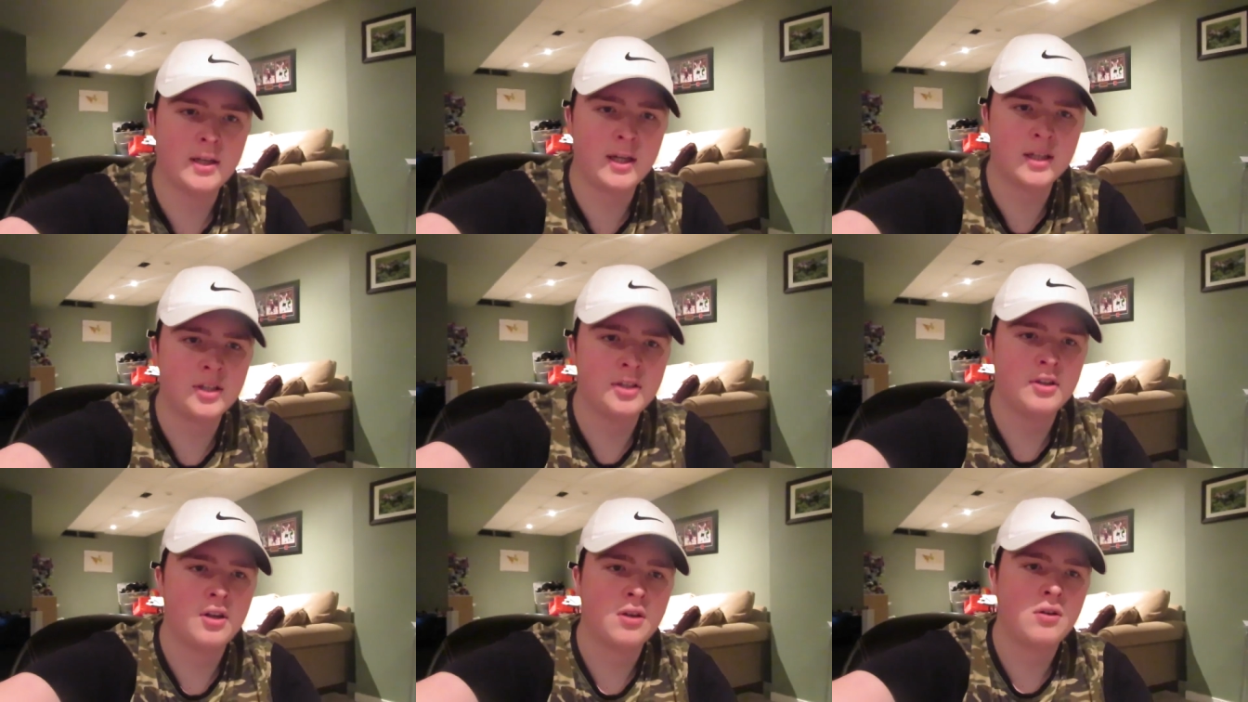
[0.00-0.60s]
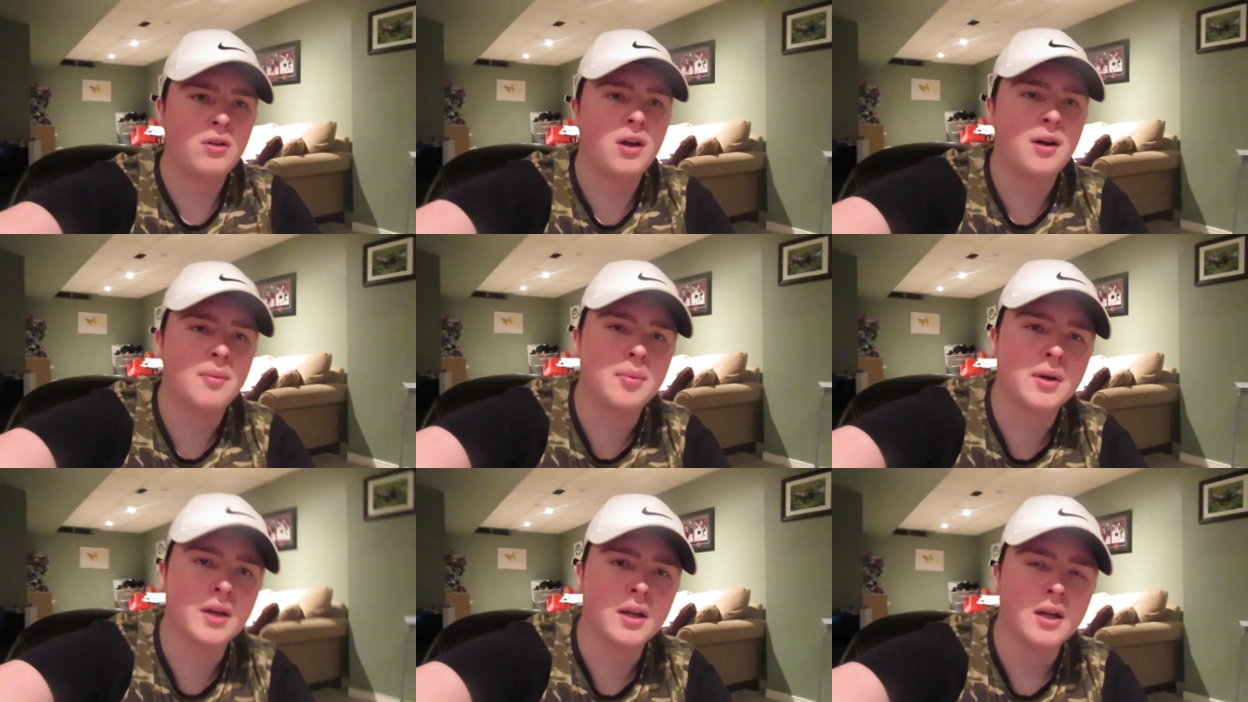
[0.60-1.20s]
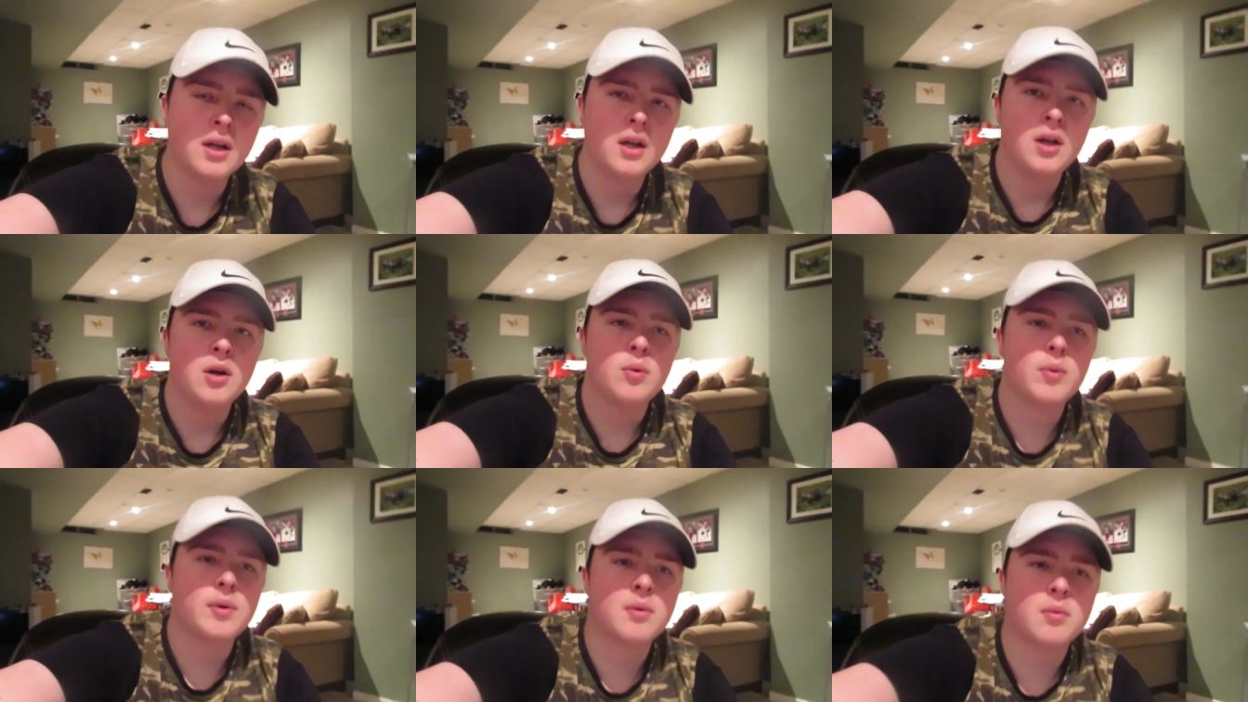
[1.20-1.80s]
Actually, not a lot, but
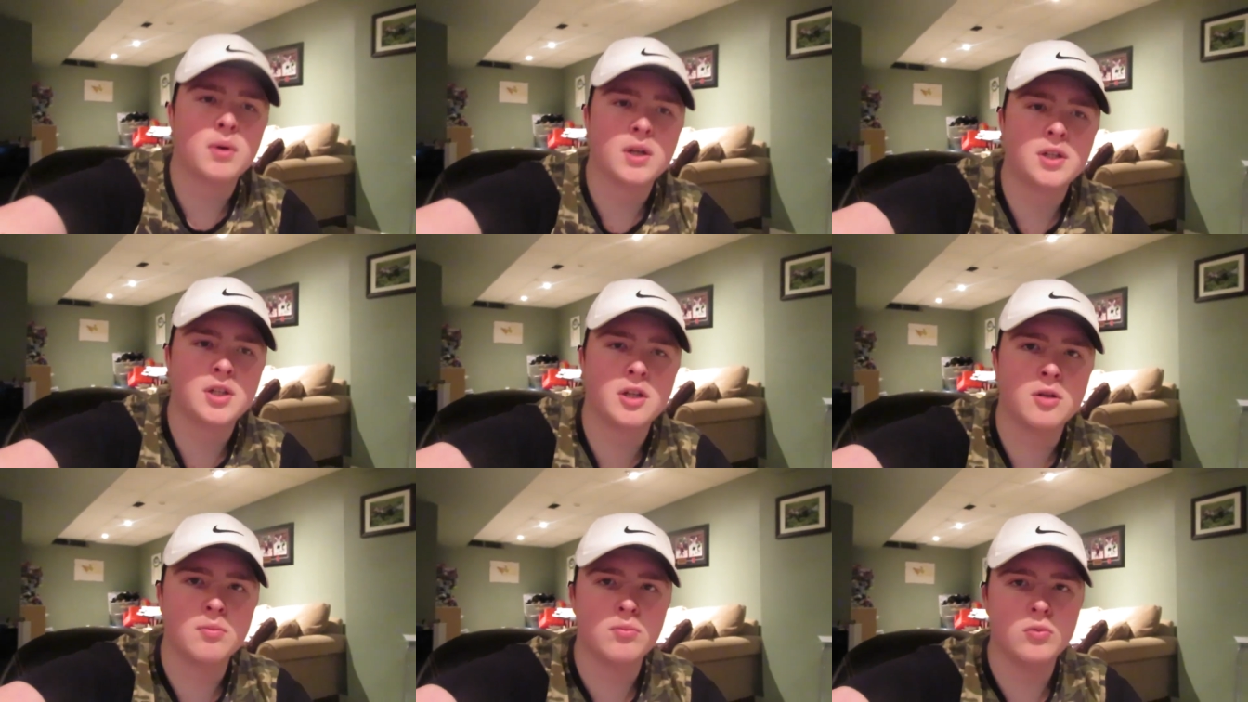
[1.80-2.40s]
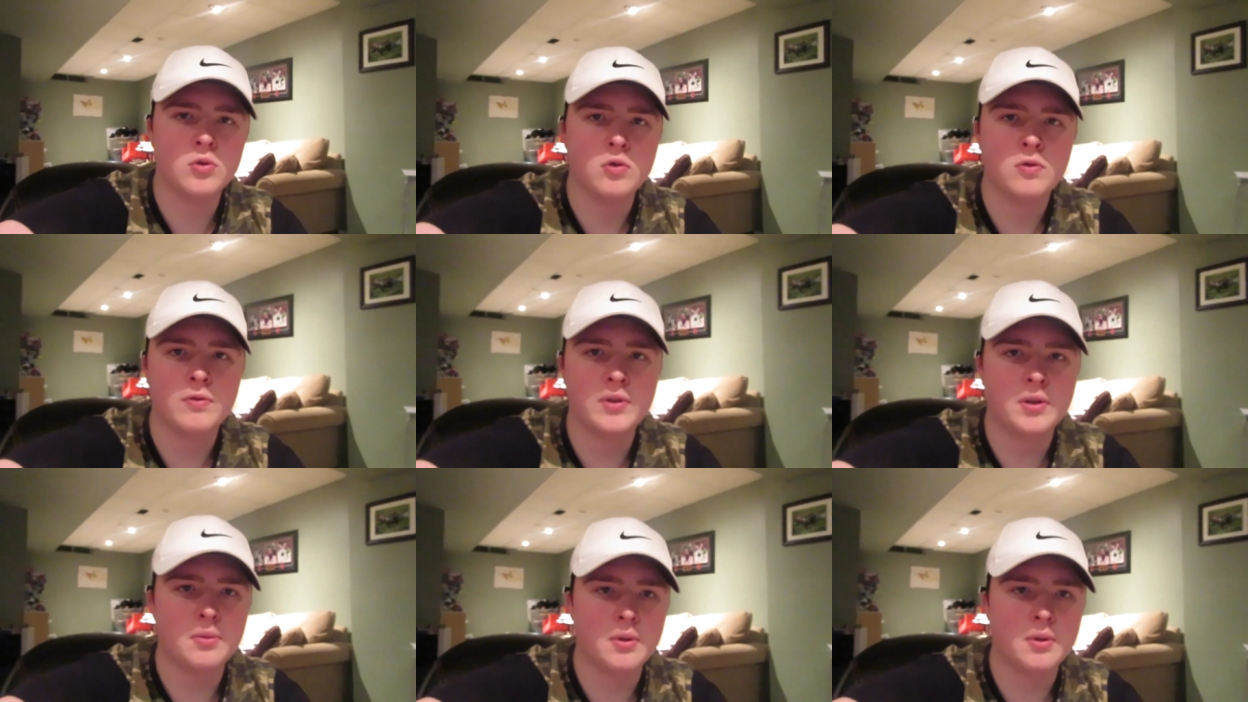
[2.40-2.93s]
we were watching a movie.